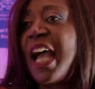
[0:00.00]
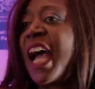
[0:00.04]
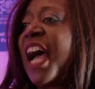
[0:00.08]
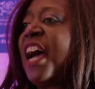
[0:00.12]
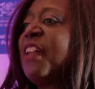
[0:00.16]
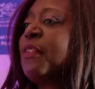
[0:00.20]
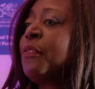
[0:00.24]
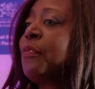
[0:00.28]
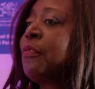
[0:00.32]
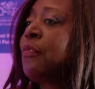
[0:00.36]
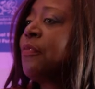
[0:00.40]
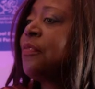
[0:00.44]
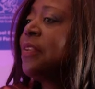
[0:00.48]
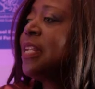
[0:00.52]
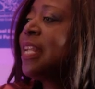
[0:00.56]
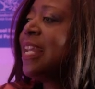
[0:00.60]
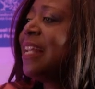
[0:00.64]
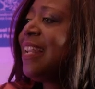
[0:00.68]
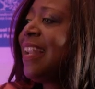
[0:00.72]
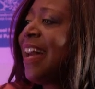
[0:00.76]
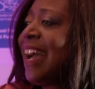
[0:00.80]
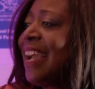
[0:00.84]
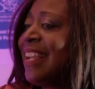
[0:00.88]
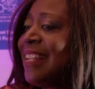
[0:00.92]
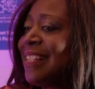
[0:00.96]
and
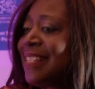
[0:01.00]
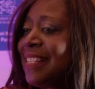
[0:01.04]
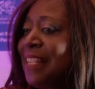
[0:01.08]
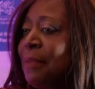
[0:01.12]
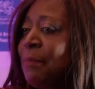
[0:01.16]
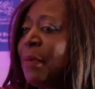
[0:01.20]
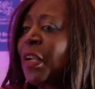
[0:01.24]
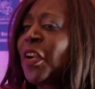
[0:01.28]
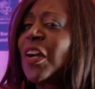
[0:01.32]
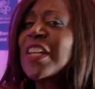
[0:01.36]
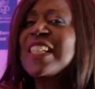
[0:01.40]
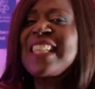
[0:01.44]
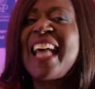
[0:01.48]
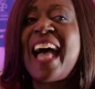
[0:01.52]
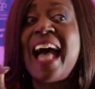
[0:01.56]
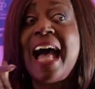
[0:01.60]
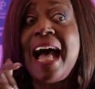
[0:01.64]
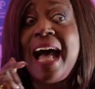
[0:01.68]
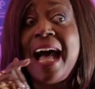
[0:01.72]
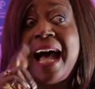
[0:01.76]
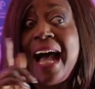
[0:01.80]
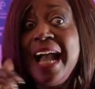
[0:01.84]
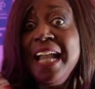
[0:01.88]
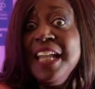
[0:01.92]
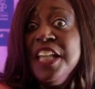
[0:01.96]
realizing, because
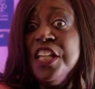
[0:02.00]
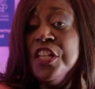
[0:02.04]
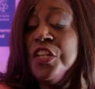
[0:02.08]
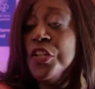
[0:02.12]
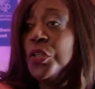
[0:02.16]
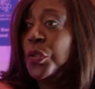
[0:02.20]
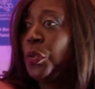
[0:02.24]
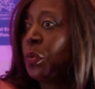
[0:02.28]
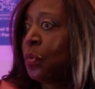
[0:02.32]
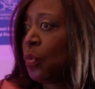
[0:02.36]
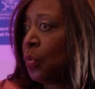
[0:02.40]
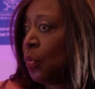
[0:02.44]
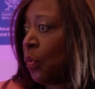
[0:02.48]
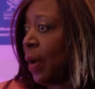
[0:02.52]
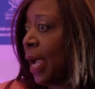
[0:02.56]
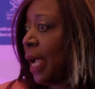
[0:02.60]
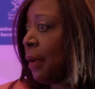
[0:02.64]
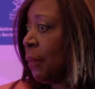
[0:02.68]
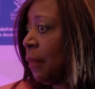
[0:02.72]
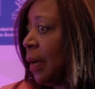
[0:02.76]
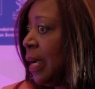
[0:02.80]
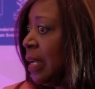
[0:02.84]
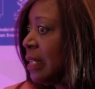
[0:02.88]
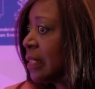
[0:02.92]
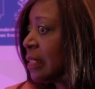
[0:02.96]
I knew who I
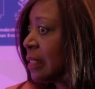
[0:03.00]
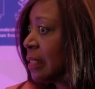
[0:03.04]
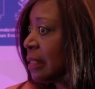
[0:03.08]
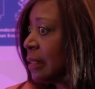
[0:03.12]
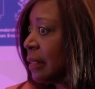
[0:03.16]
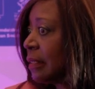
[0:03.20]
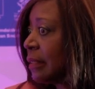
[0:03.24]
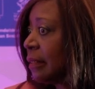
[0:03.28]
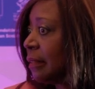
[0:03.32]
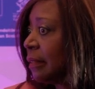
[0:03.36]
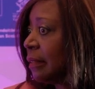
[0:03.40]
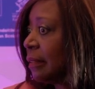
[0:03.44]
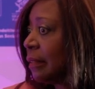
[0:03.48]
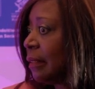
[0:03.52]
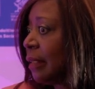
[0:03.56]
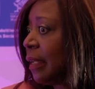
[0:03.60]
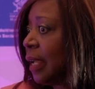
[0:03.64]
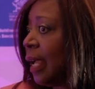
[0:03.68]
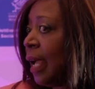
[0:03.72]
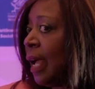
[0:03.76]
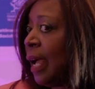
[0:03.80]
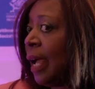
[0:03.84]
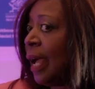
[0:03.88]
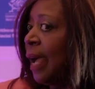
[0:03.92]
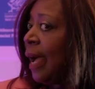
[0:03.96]
was
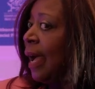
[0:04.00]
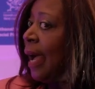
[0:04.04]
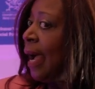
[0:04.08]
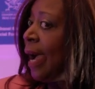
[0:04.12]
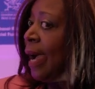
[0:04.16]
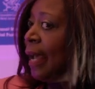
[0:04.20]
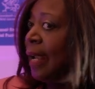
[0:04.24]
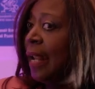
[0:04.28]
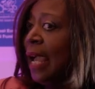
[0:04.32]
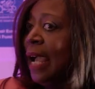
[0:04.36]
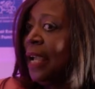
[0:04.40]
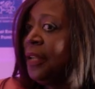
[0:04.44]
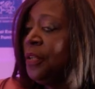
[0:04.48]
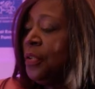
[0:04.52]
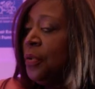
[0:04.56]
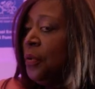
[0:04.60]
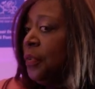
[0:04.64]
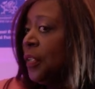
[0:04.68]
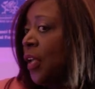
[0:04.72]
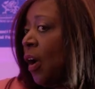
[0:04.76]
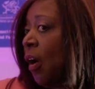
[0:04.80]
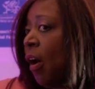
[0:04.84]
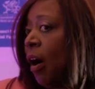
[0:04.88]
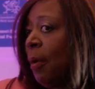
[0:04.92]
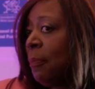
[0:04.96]
and I
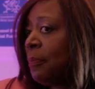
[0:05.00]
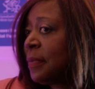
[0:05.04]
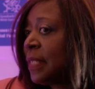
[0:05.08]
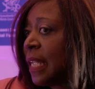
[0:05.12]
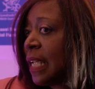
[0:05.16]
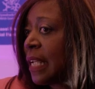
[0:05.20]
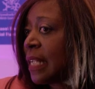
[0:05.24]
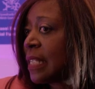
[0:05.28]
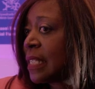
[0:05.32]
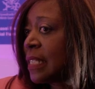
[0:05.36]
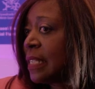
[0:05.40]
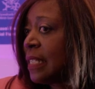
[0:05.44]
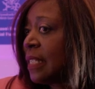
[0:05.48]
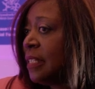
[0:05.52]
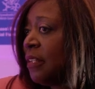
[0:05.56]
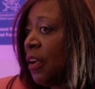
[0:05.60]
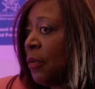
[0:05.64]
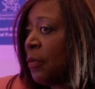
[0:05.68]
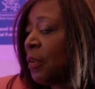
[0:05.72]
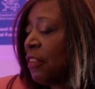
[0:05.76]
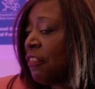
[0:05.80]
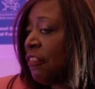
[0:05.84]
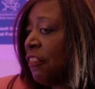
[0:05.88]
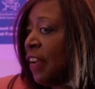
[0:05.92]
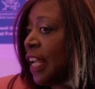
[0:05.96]
knew the optics did
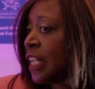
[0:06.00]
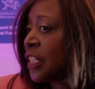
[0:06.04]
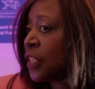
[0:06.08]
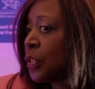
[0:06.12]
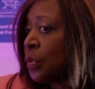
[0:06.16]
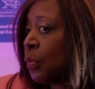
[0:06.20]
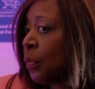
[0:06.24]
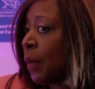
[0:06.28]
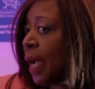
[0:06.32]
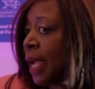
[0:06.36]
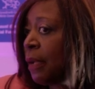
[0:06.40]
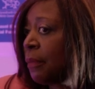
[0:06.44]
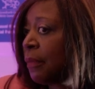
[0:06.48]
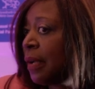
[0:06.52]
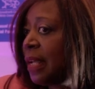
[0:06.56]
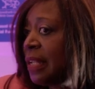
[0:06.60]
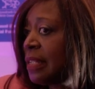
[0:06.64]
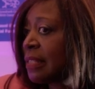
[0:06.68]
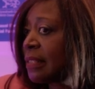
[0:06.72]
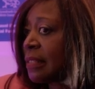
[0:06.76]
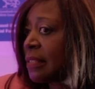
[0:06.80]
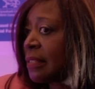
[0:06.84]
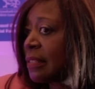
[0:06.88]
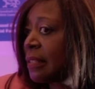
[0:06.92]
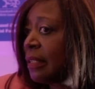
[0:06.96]
not reflect who I
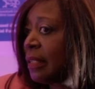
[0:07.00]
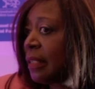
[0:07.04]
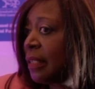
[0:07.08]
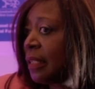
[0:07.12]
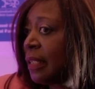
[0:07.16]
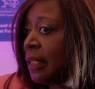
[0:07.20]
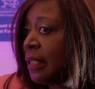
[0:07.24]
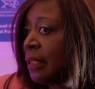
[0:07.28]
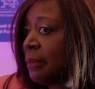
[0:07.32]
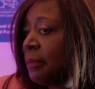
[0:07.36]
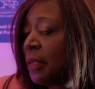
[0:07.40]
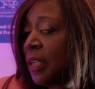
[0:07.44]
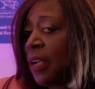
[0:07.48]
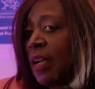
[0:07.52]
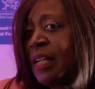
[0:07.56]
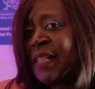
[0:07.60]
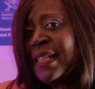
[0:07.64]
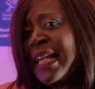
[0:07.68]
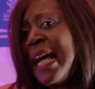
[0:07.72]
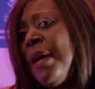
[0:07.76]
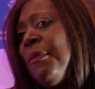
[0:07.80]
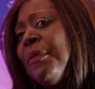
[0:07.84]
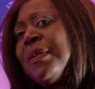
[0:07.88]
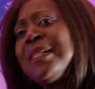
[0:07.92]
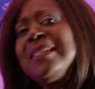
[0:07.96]
was, because I
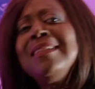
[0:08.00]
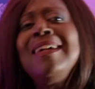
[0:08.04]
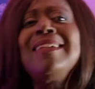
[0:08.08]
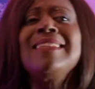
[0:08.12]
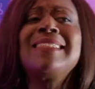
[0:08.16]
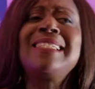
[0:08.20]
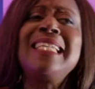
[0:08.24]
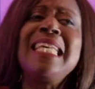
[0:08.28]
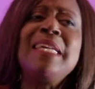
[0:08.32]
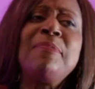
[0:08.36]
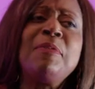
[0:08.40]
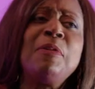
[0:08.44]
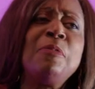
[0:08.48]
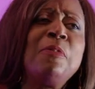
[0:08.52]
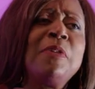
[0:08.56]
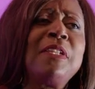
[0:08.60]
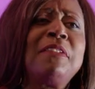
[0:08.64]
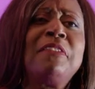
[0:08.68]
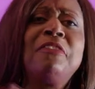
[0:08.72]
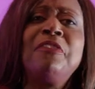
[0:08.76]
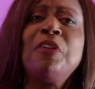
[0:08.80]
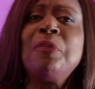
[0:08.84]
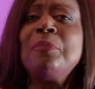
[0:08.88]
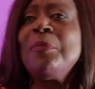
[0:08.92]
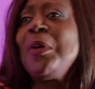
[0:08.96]
was not sleeping with
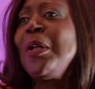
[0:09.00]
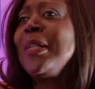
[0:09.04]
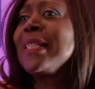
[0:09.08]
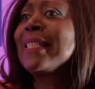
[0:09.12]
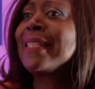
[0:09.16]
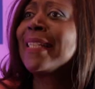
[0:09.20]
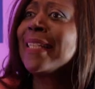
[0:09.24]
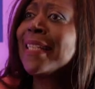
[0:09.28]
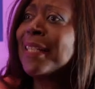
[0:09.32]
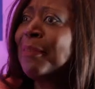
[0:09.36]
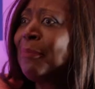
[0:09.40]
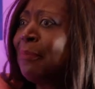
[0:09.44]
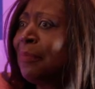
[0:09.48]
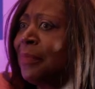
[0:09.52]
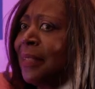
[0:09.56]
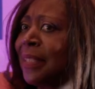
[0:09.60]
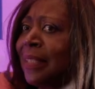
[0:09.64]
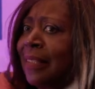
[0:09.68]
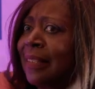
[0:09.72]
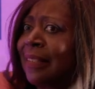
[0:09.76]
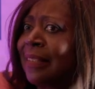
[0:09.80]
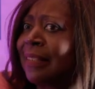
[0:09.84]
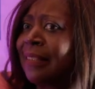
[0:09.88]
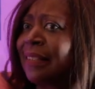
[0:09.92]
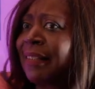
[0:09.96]
the football team.
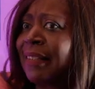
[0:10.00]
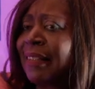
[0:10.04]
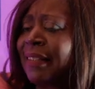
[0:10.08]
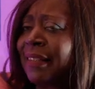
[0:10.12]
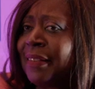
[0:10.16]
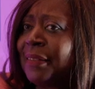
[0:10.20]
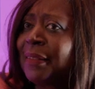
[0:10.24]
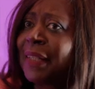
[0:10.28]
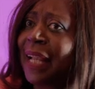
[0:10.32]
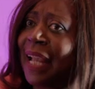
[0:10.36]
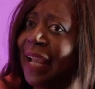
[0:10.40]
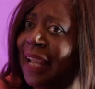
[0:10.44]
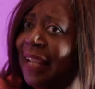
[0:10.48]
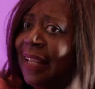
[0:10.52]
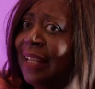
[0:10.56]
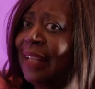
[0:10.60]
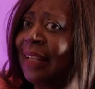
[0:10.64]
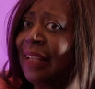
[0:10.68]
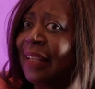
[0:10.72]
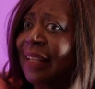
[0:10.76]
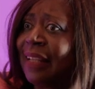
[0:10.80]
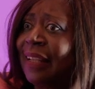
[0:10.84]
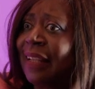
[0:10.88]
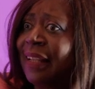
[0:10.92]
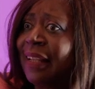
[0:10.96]
Okay?
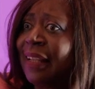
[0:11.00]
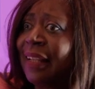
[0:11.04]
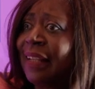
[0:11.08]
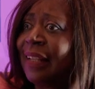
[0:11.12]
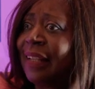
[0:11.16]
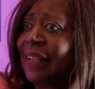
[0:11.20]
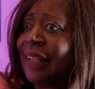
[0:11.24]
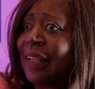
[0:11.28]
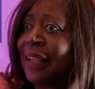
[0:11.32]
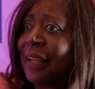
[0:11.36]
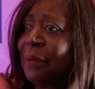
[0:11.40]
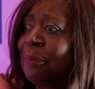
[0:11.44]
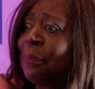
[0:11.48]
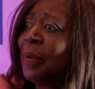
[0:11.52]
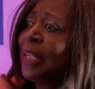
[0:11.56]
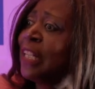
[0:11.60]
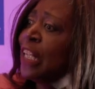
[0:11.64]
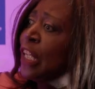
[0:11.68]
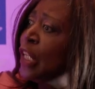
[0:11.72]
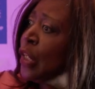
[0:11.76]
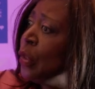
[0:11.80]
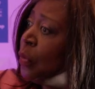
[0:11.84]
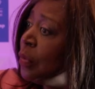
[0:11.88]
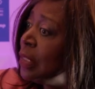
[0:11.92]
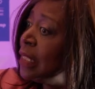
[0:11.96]
But
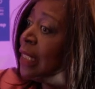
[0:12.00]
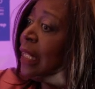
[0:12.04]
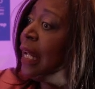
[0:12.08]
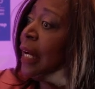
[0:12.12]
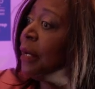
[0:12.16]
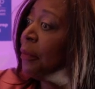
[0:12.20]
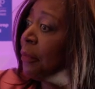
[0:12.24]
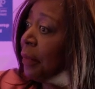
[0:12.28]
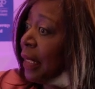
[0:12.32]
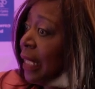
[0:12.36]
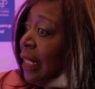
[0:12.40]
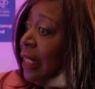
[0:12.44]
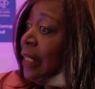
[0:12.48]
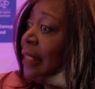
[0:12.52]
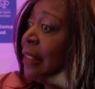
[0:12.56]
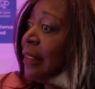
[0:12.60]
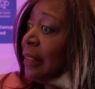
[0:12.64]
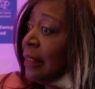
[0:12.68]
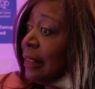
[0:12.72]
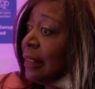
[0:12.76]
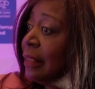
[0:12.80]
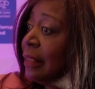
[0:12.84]
it looked that way.